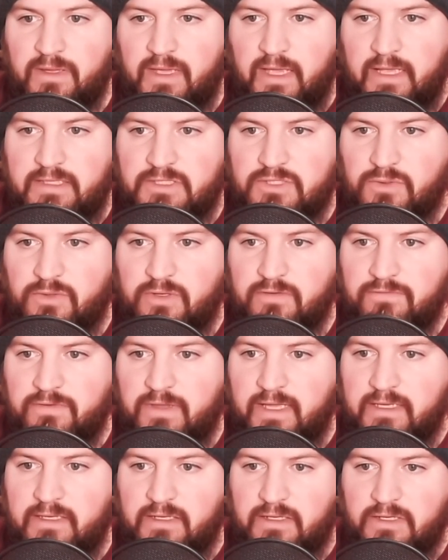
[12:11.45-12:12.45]
it's sort of
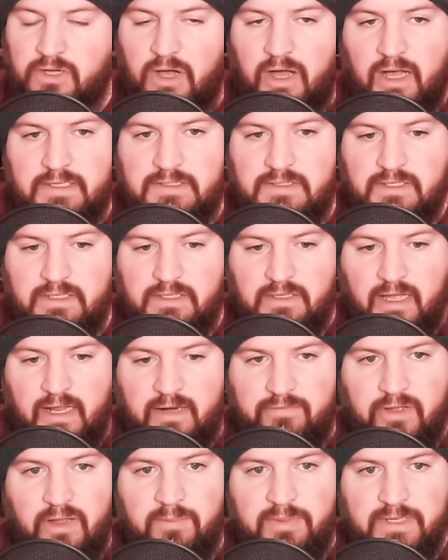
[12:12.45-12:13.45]
like a cost that a lot
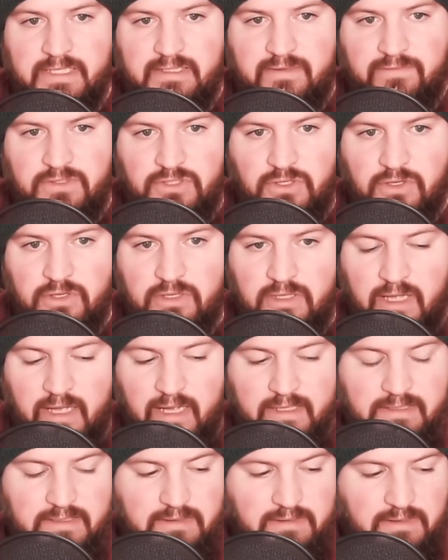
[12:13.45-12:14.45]
of companies have
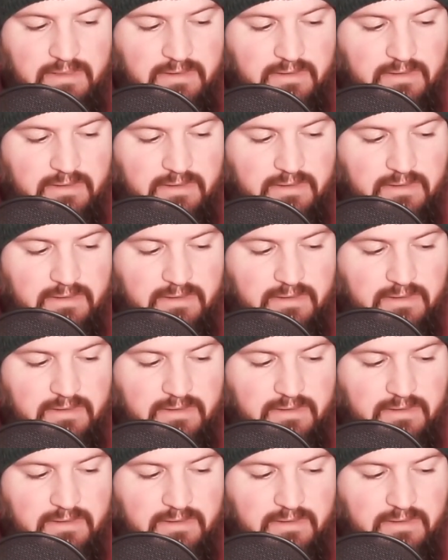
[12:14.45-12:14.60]
internalized,